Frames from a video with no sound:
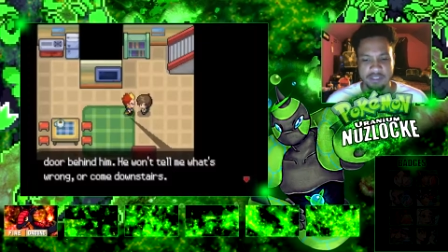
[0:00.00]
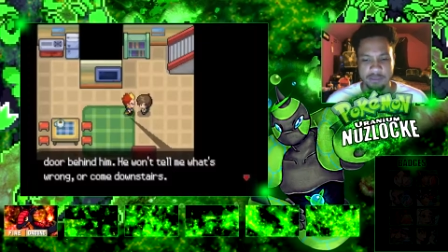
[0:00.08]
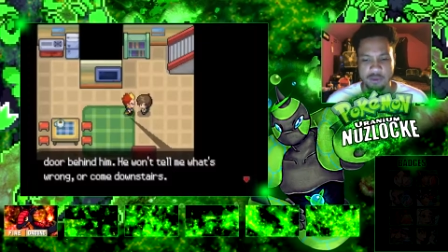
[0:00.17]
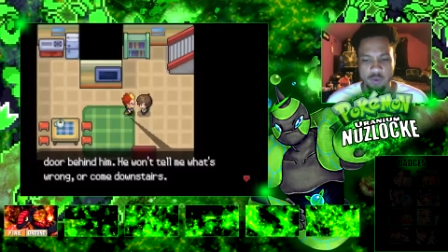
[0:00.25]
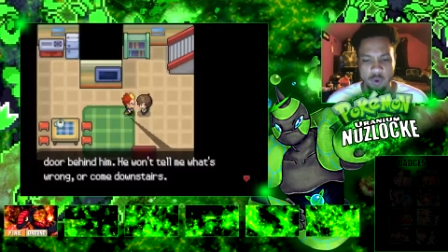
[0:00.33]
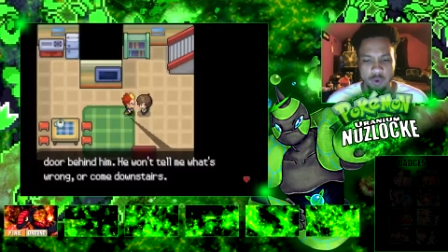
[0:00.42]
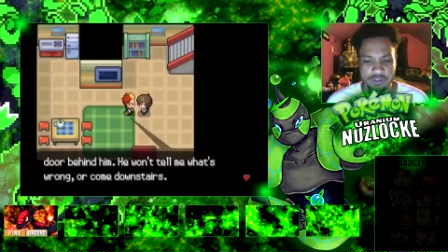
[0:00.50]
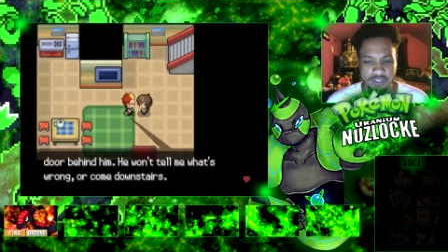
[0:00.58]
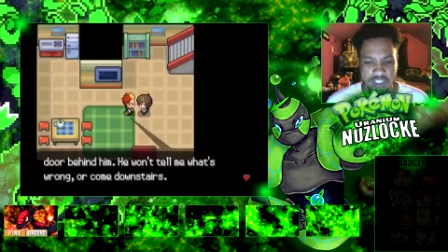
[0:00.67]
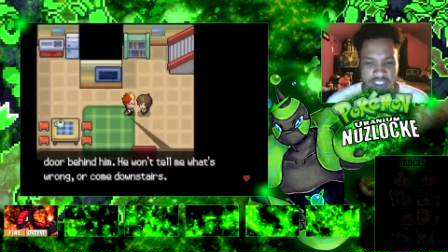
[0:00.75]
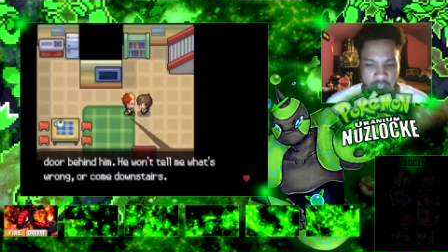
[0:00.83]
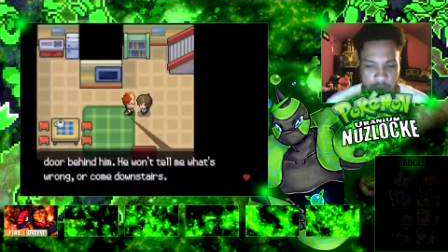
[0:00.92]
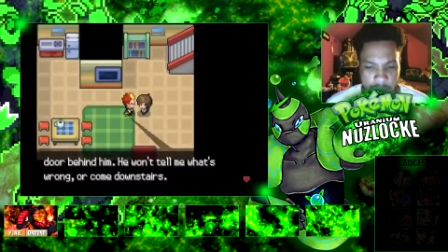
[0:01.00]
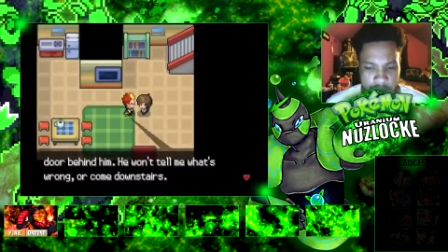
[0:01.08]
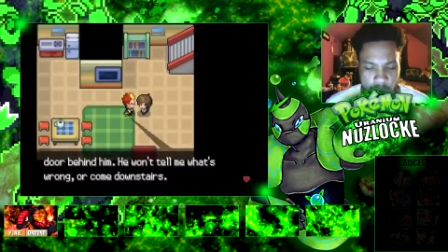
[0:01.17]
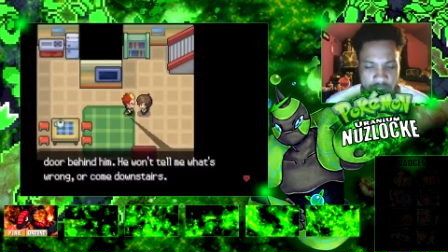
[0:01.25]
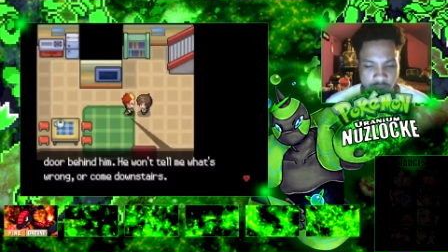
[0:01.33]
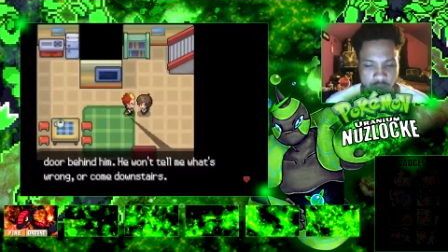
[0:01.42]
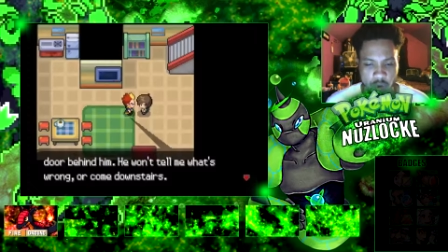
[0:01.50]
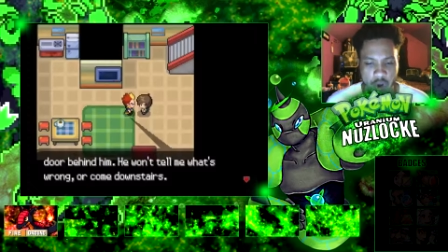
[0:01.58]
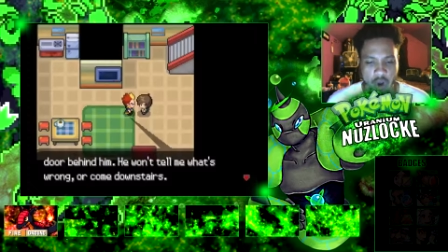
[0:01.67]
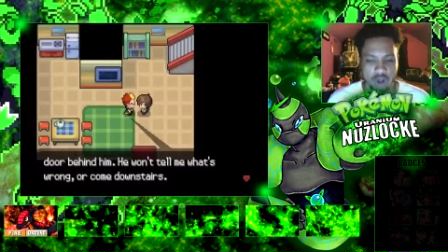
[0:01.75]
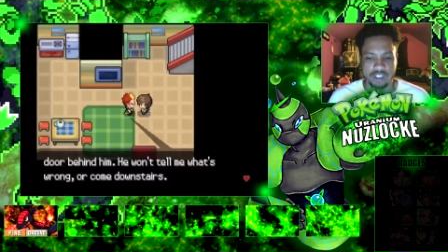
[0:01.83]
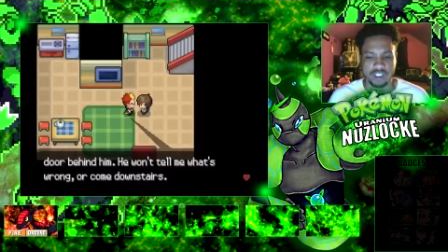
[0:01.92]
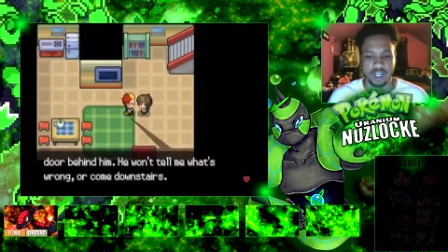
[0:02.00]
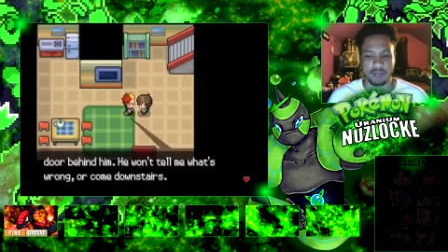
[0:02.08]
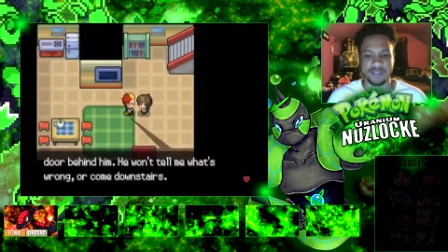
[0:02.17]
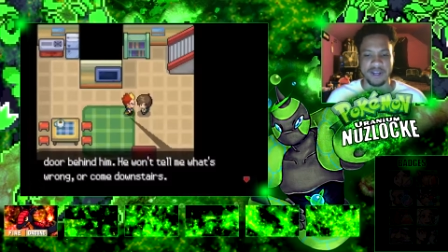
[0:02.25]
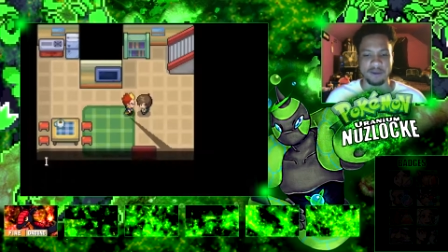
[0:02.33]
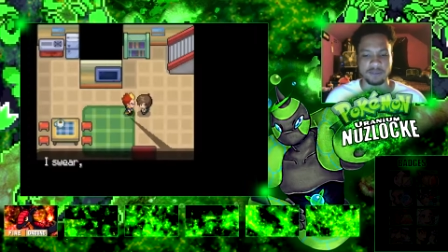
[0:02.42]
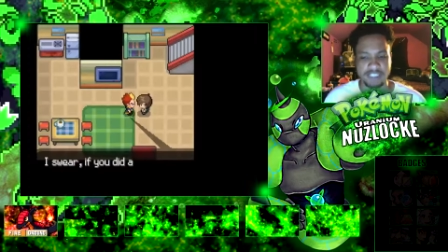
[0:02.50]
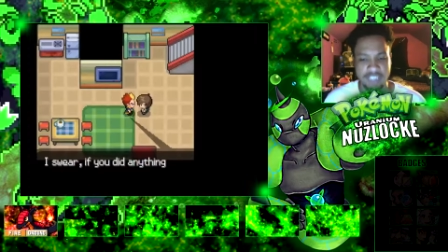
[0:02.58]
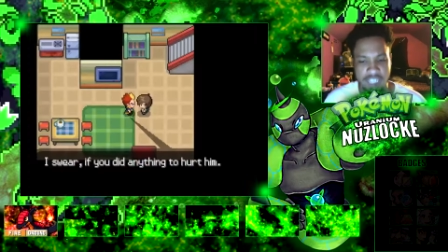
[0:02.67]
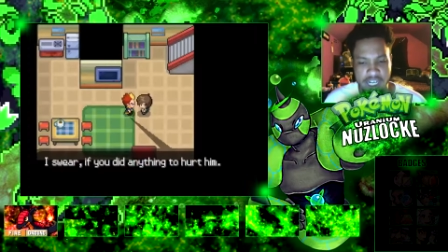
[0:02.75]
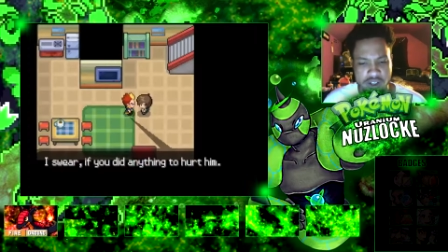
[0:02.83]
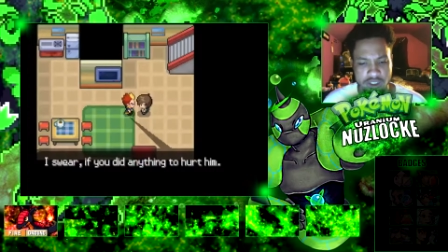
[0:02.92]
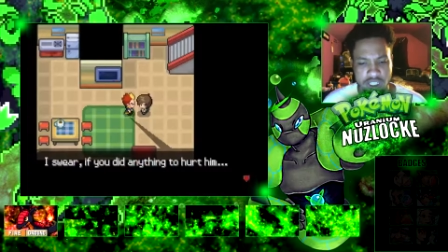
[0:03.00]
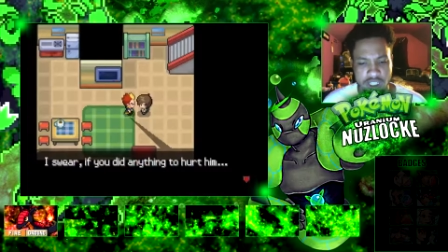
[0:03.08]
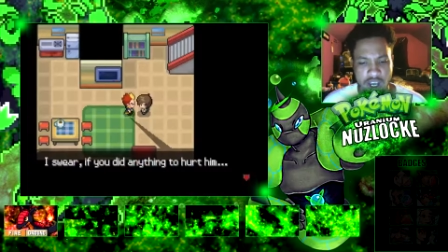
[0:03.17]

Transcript: He won't even tell me what's wrong or come downstairs.